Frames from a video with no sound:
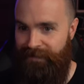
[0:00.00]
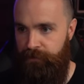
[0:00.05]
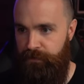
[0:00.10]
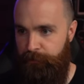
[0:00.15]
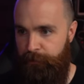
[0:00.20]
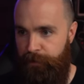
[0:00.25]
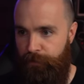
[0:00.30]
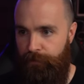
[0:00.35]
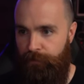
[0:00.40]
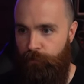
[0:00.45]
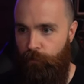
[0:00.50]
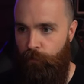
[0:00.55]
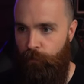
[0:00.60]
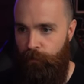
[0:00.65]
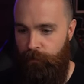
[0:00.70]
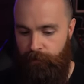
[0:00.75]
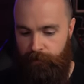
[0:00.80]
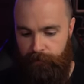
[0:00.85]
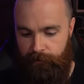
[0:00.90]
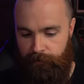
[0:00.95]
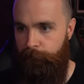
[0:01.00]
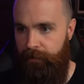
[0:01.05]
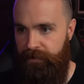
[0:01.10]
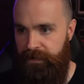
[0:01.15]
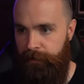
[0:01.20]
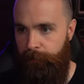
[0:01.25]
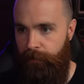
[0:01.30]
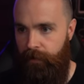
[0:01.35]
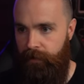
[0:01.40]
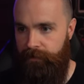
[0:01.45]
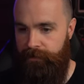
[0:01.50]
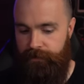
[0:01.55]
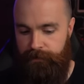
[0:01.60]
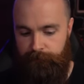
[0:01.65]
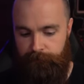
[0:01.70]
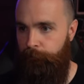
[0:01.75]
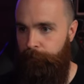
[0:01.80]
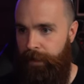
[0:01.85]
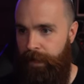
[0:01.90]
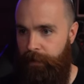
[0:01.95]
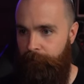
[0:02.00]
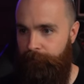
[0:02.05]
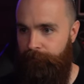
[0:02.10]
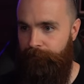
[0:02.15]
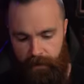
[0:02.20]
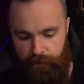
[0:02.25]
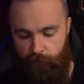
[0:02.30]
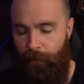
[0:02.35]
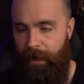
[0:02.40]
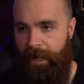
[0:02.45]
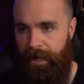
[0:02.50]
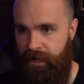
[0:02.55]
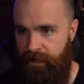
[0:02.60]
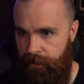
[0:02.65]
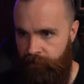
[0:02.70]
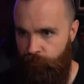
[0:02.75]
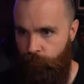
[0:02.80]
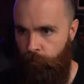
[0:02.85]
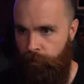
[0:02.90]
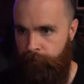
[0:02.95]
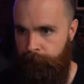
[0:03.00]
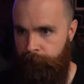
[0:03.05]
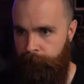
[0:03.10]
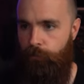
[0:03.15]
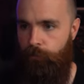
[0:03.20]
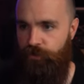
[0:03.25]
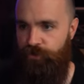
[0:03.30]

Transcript: This will be Thor, BusyBox, bam. And then we'll add another one.